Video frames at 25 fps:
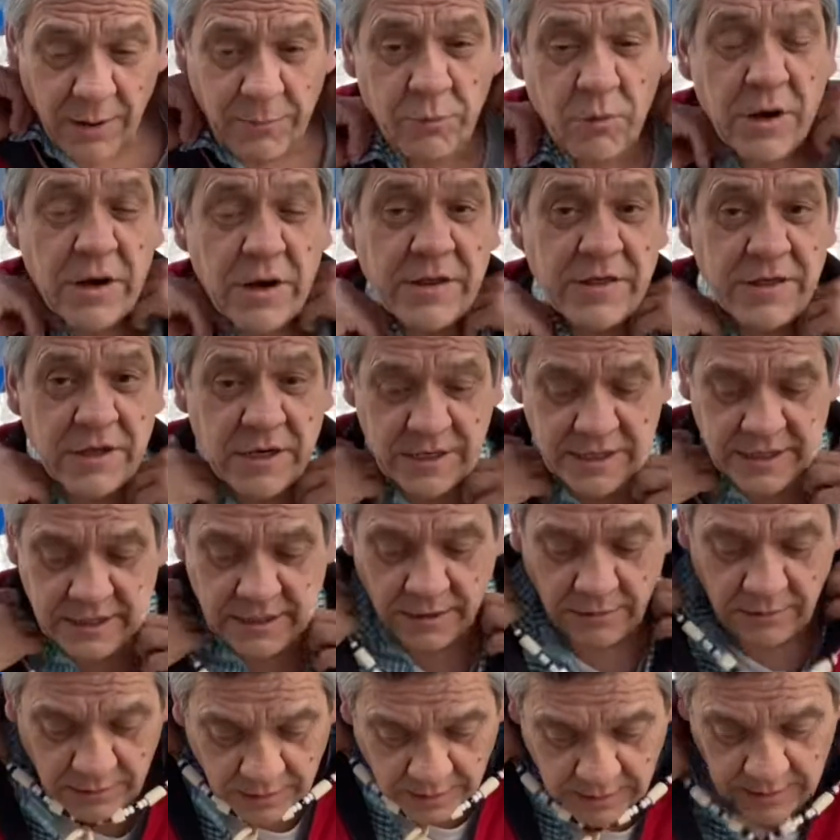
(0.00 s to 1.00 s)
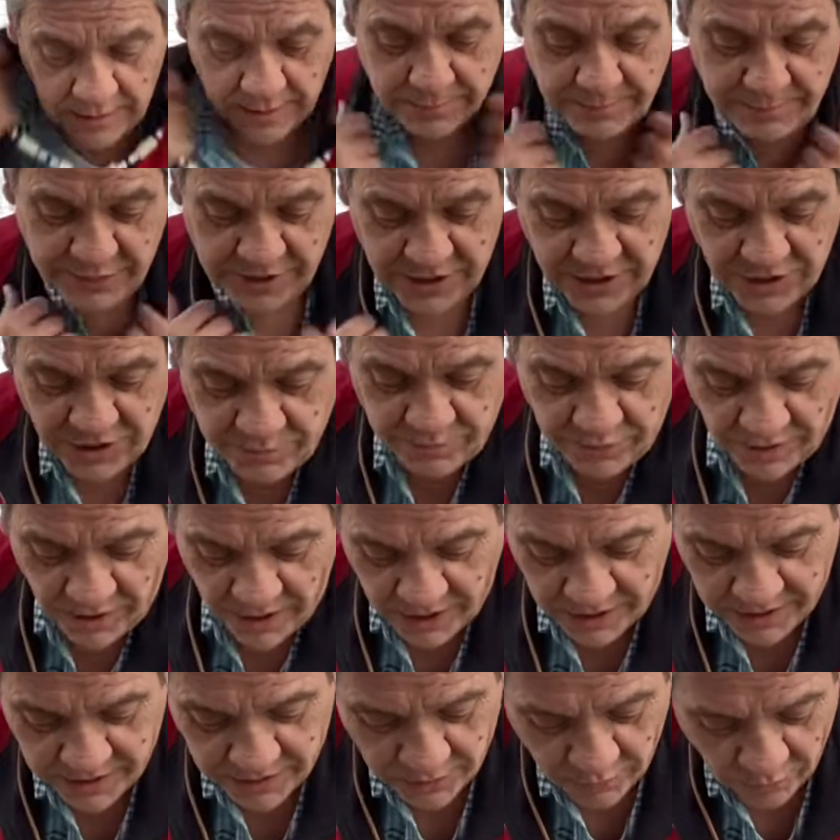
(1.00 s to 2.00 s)
one of the little pitch
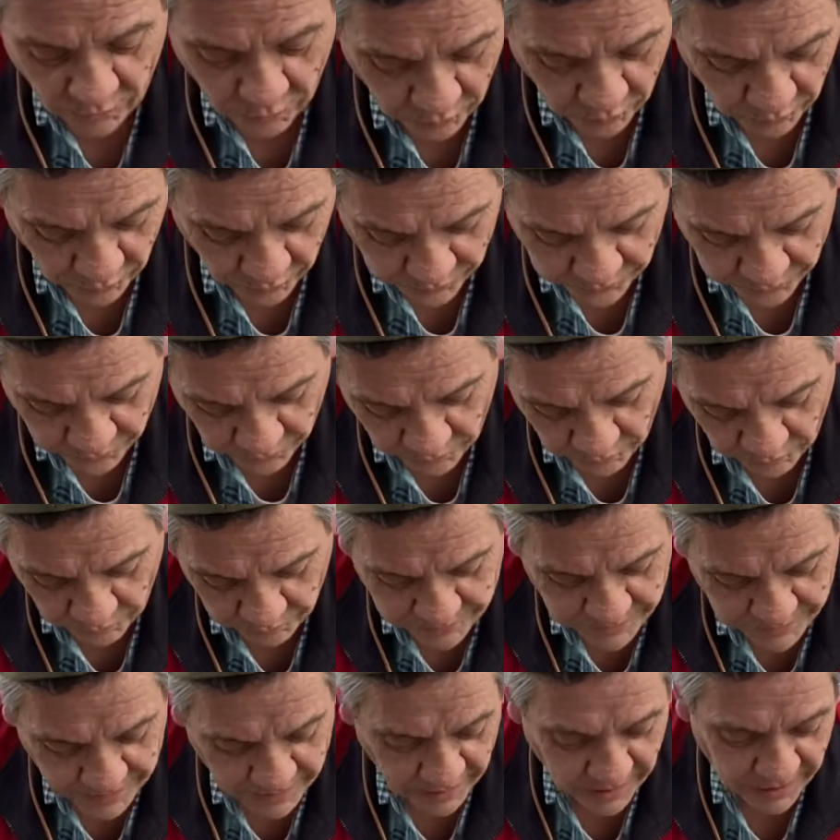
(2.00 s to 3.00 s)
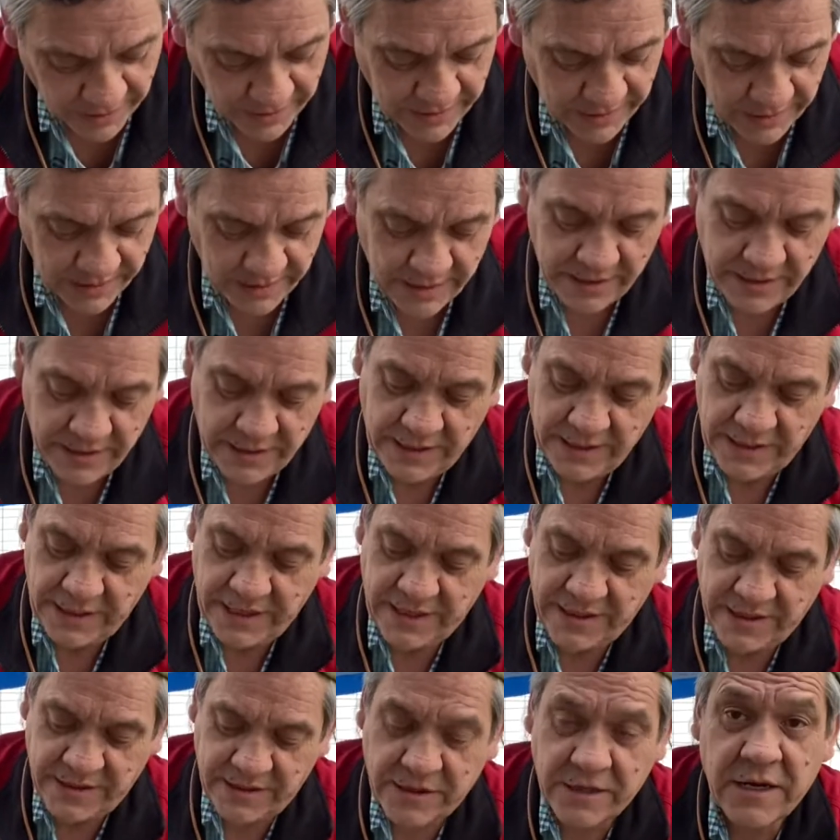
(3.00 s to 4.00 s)
pocket holes open on,
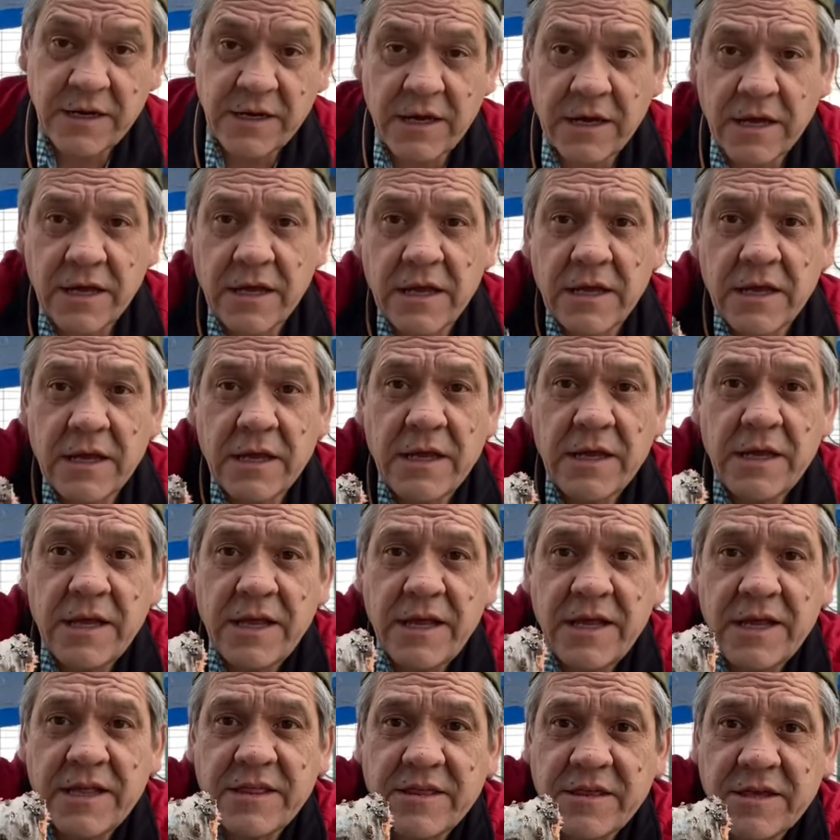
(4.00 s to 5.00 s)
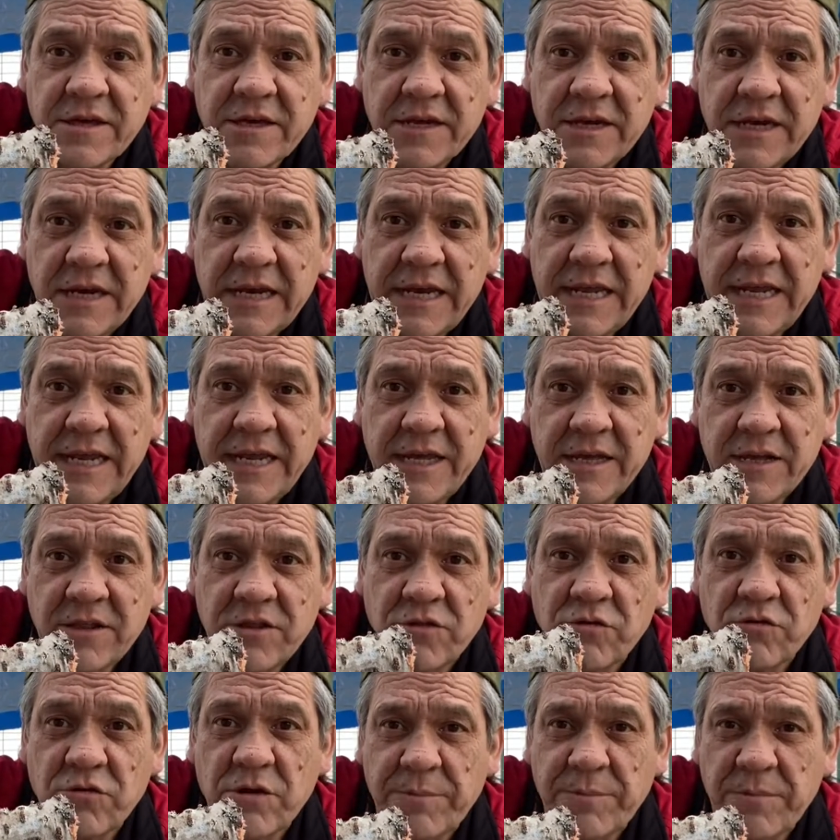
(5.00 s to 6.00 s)
it's gonna leak and
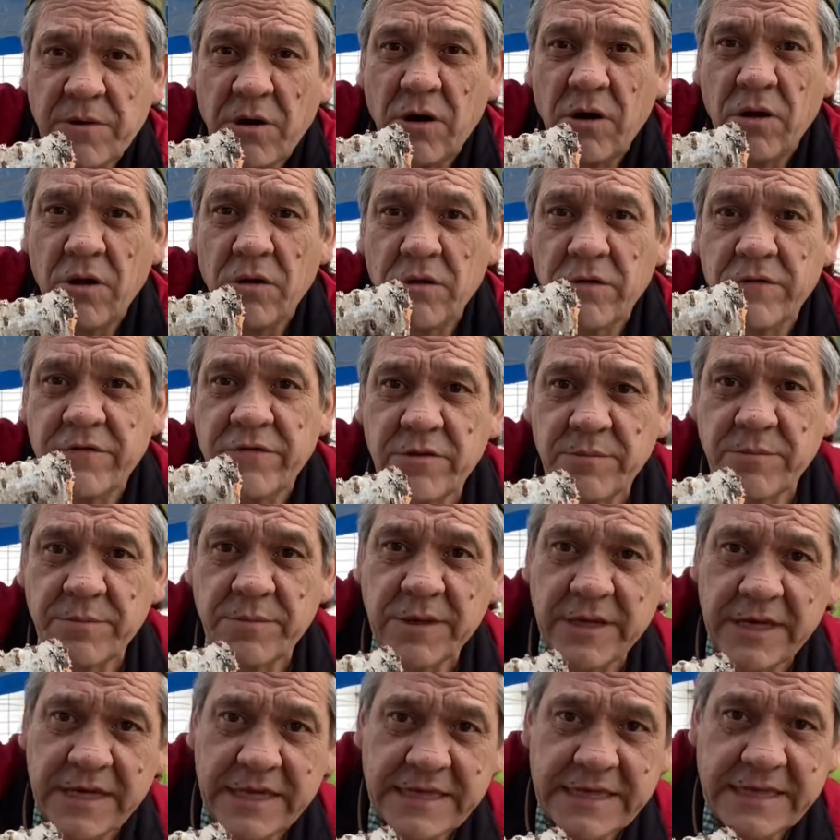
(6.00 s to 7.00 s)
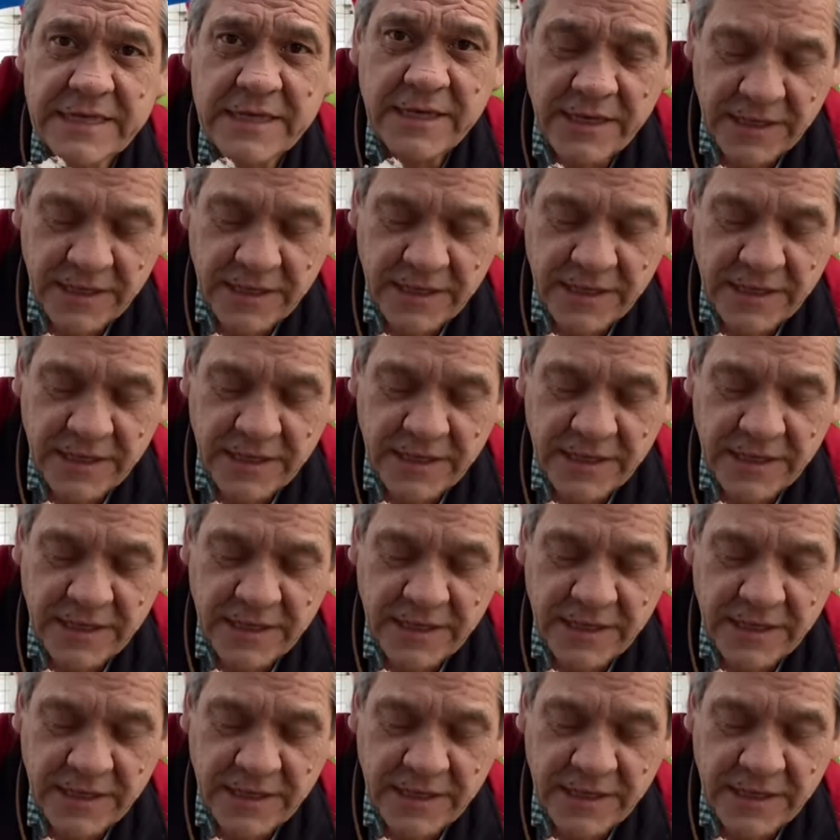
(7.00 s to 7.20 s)
drip all over the place.